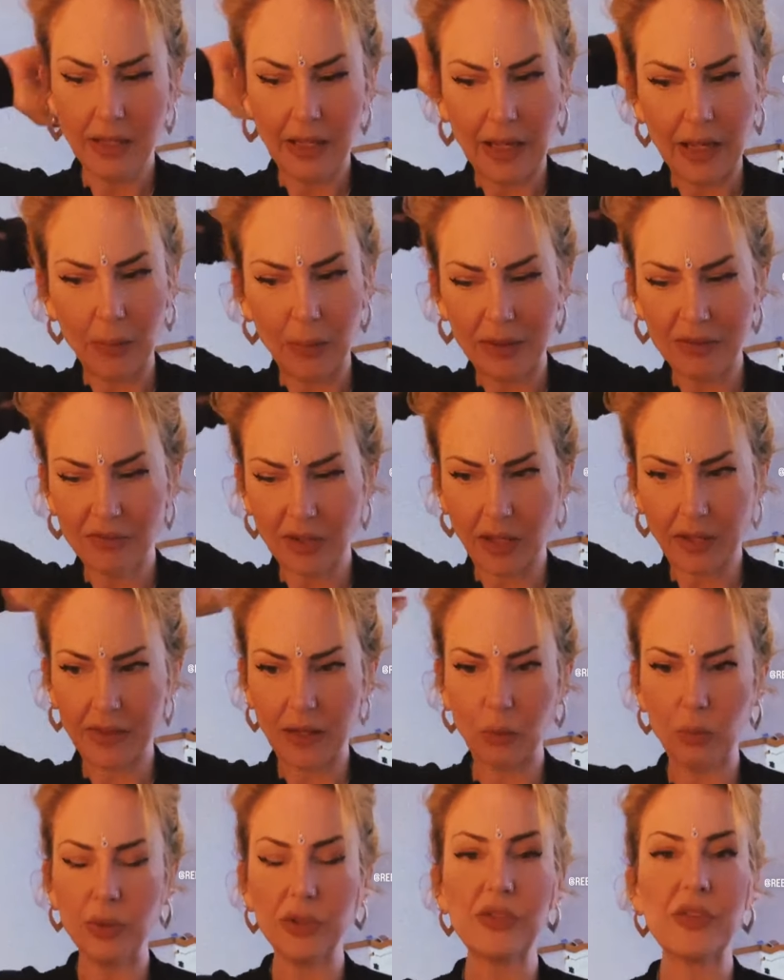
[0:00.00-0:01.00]
However,
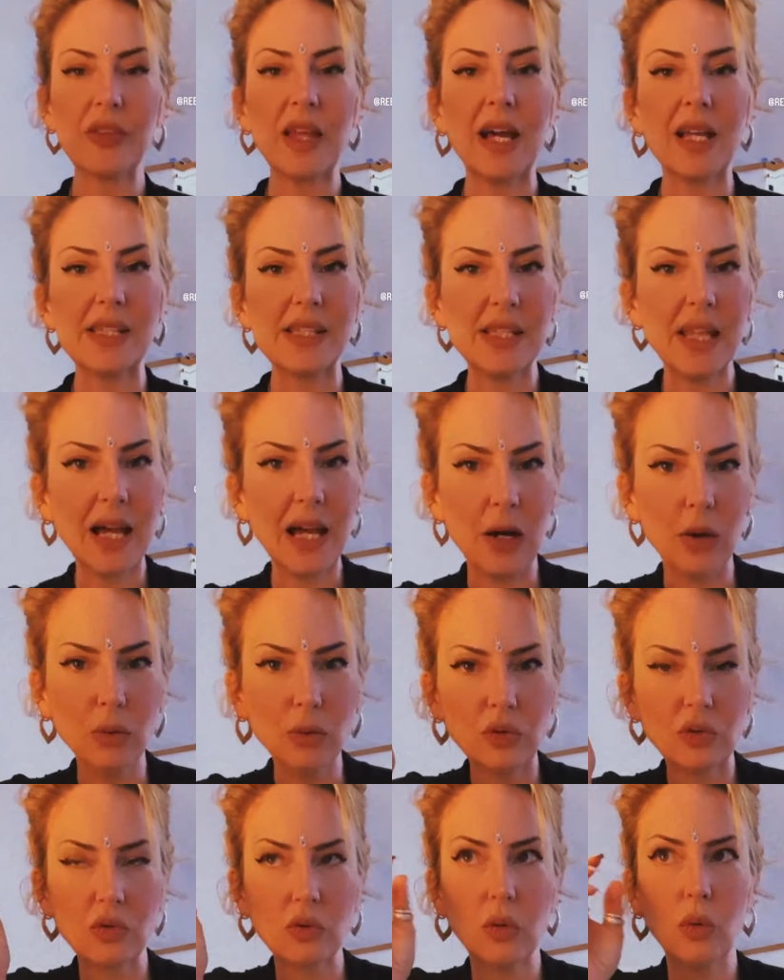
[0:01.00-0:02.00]
there was that
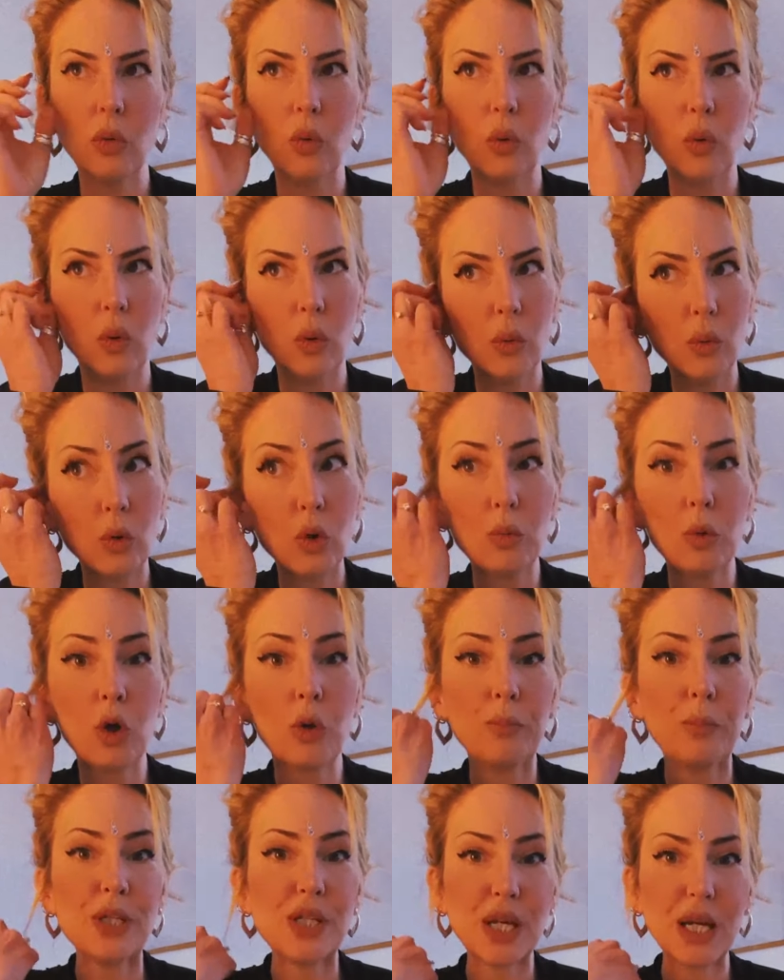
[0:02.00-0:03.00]
doubt, or
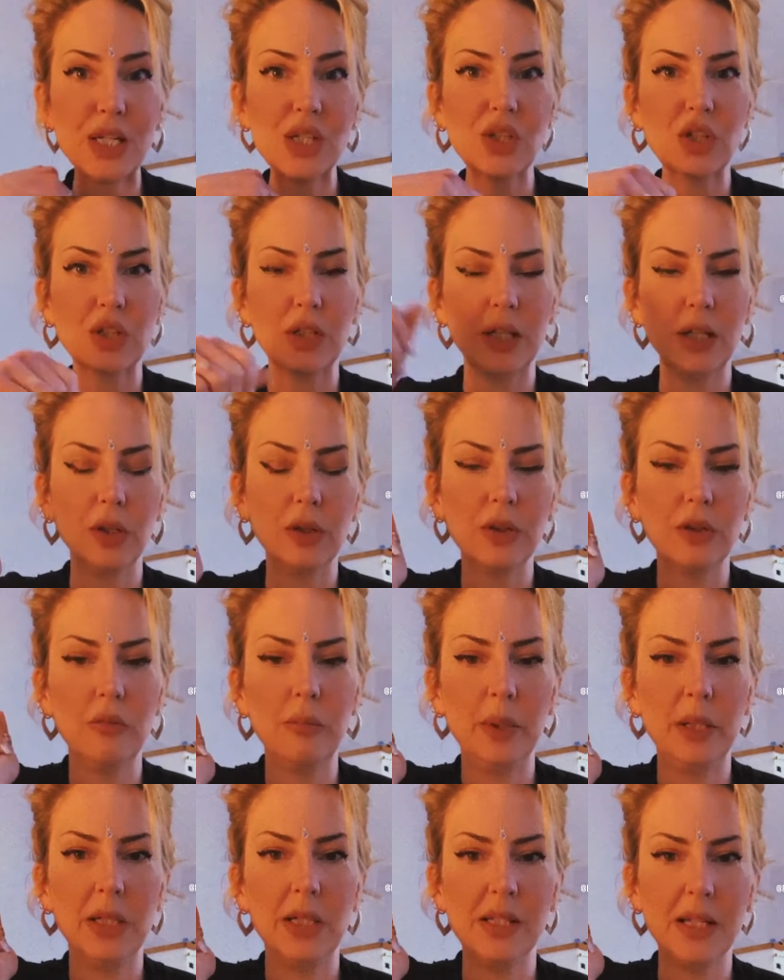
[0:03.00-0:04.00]
potentially could
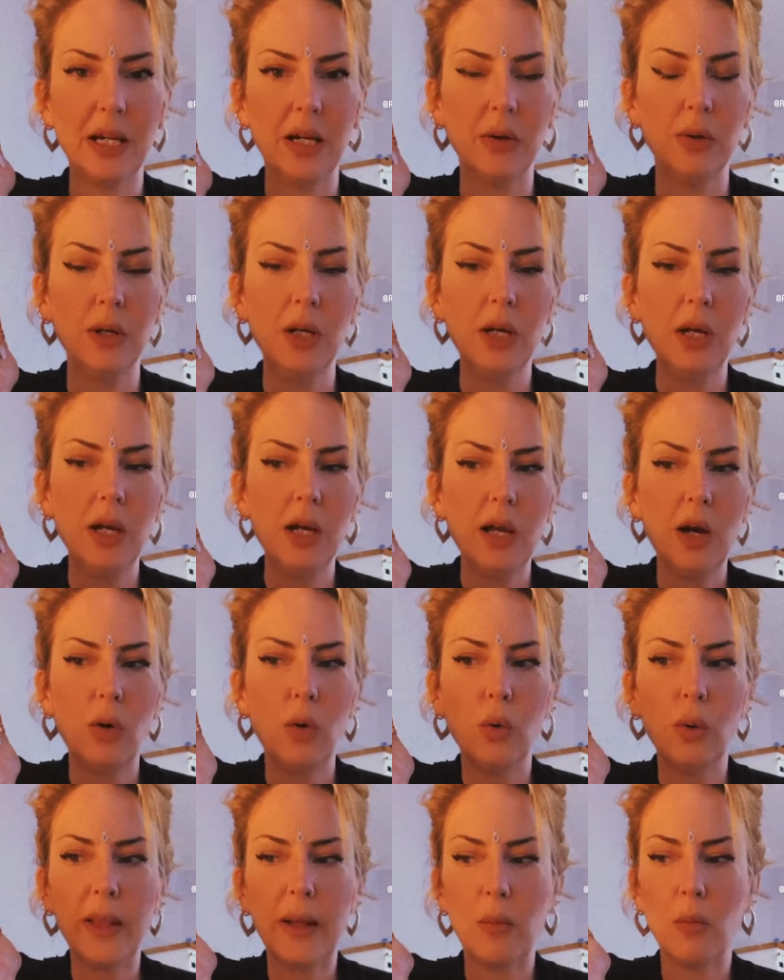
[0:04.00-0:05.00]
have been a doubt,
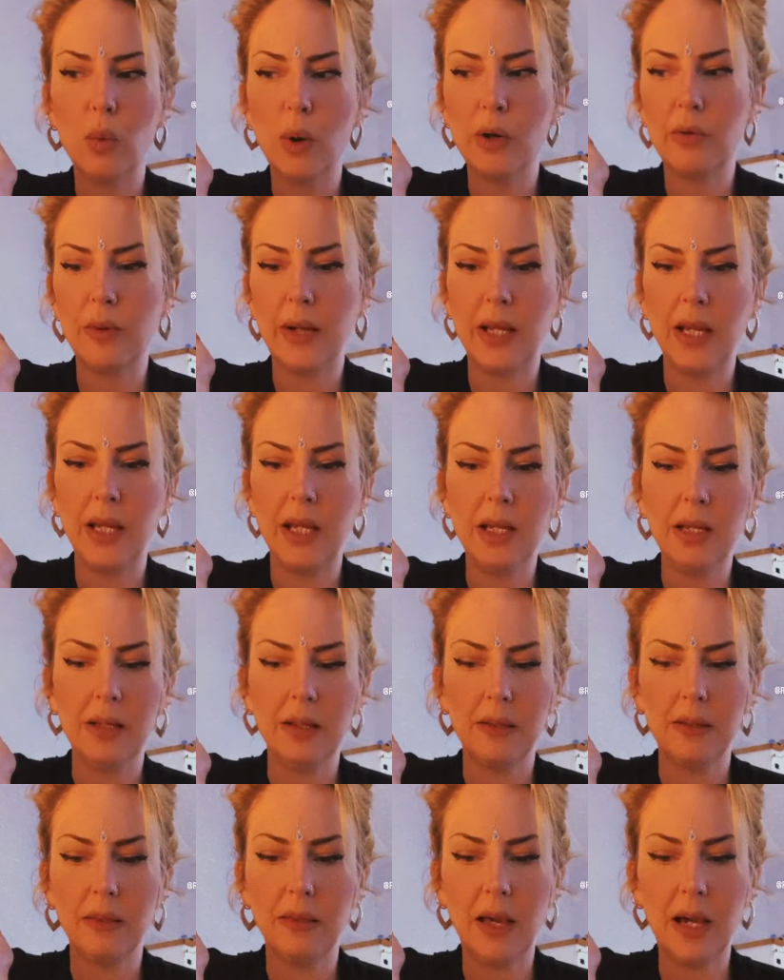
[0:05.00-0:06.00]
or that worry
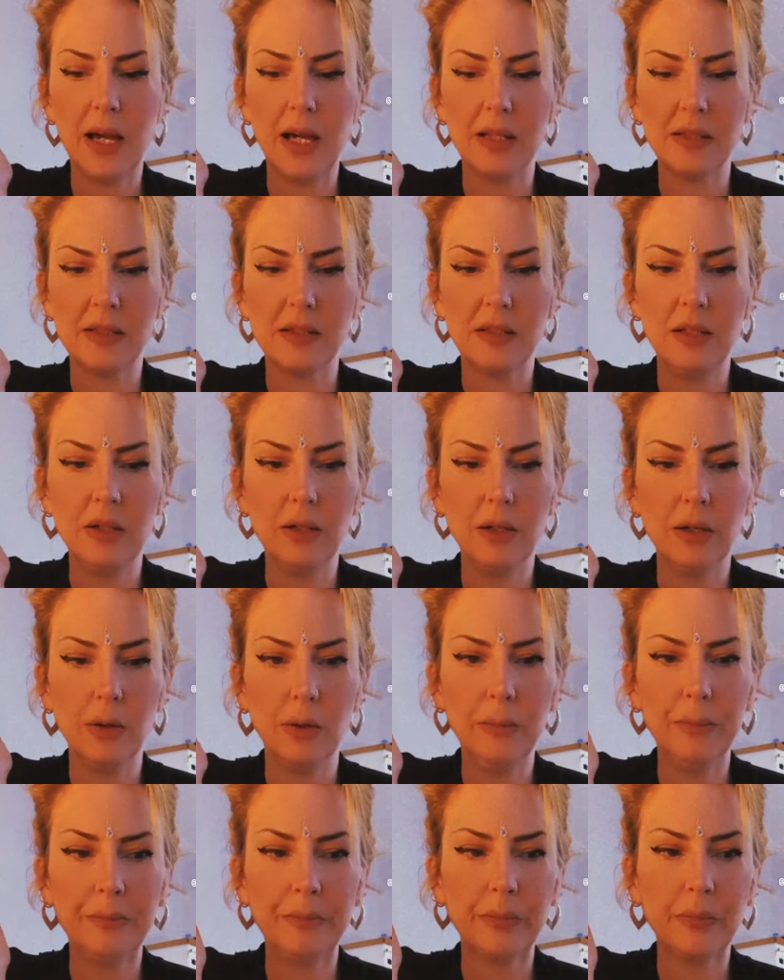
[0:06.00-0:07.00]
that, you
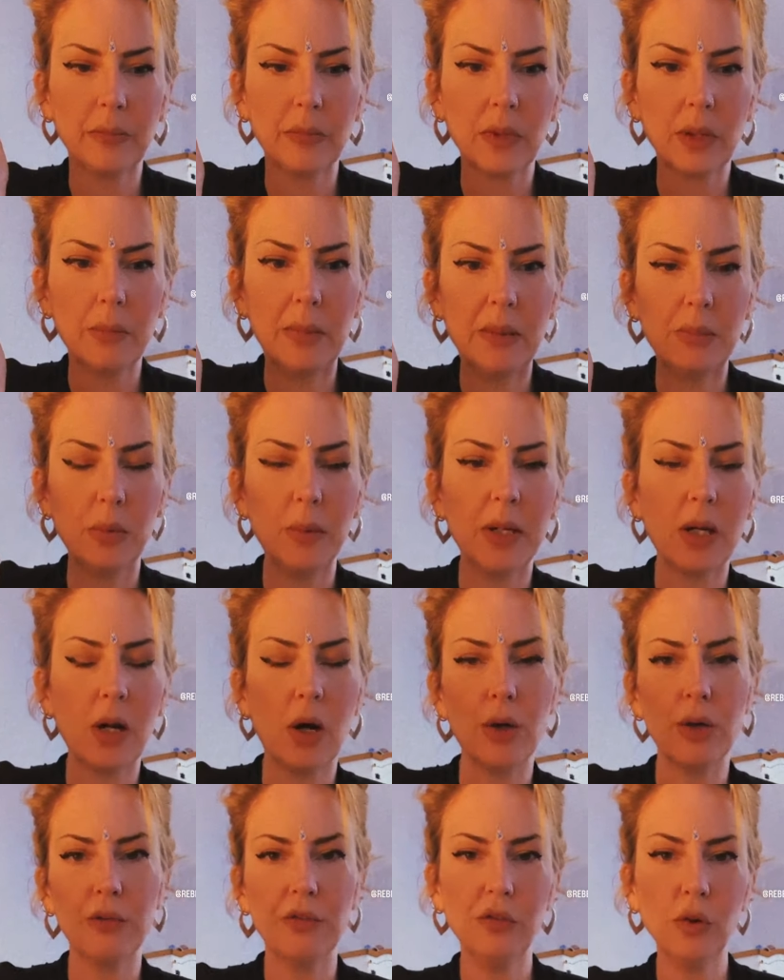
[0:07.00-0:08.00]
know, maybe we
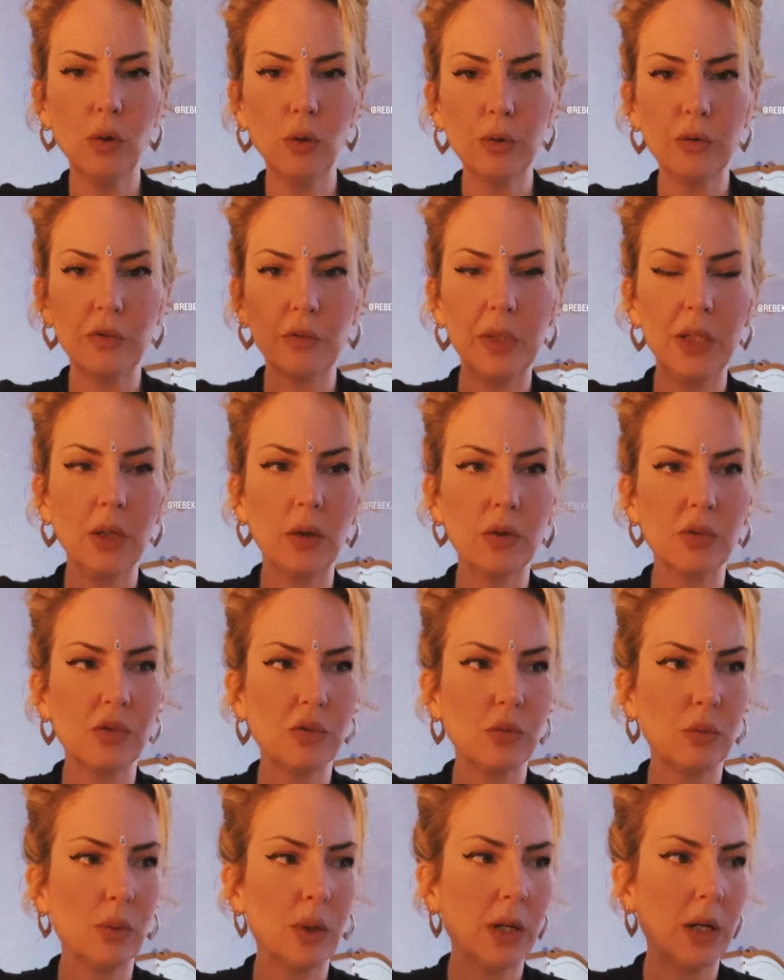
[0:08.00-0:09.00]
can't afford for me not
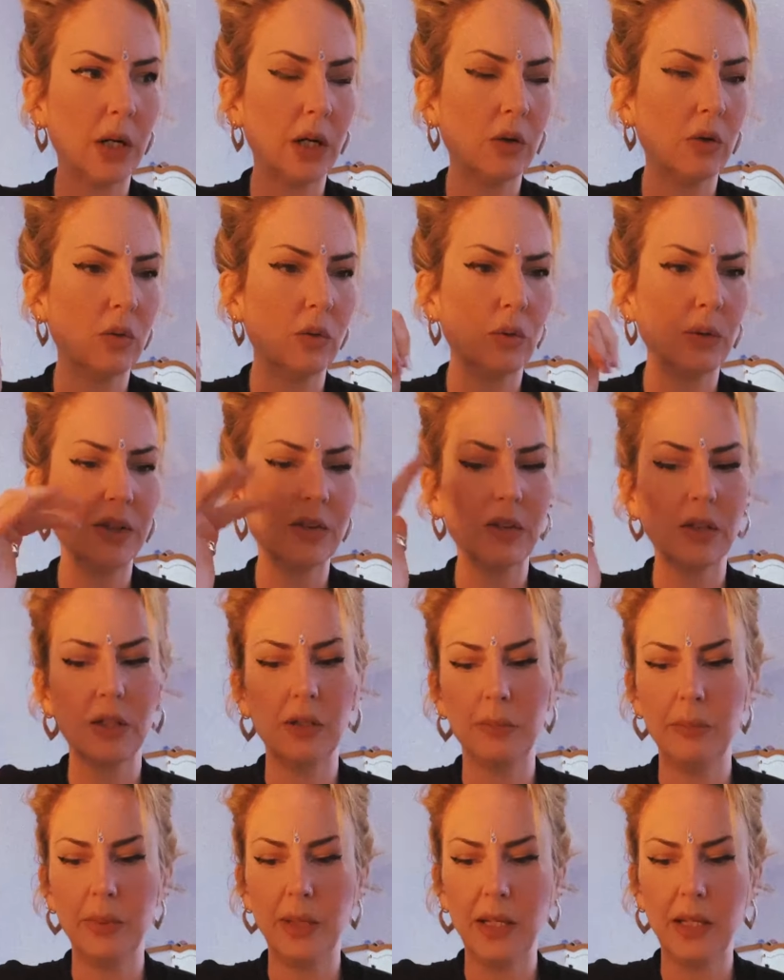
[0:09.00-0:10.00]
to work, or it's
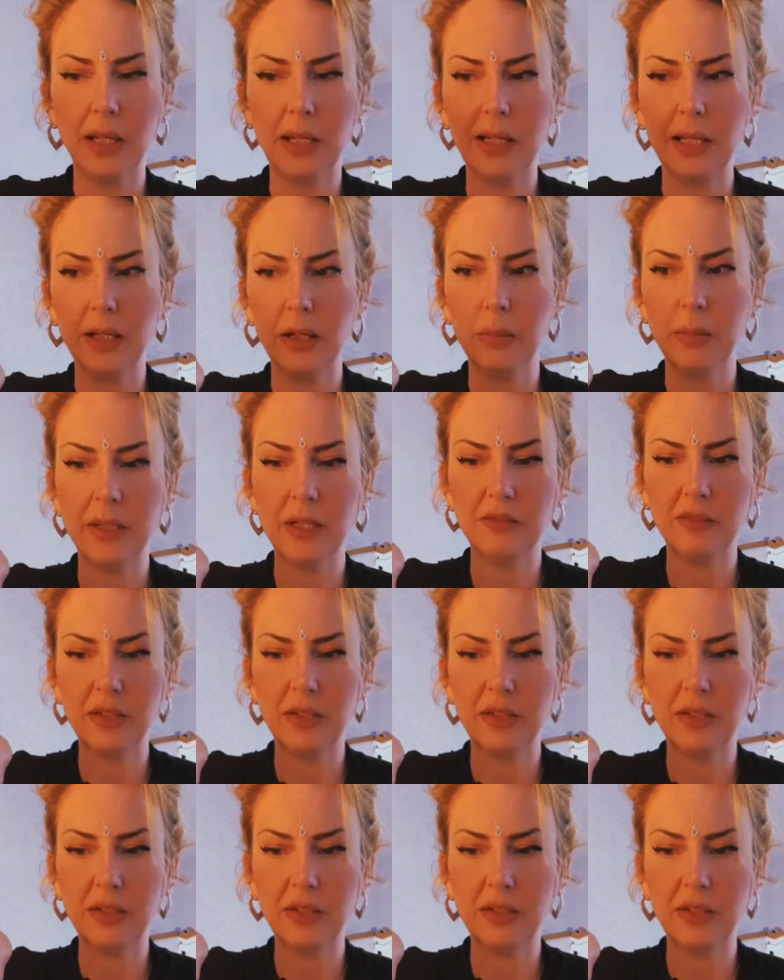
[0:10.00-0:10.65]
going to be a little bit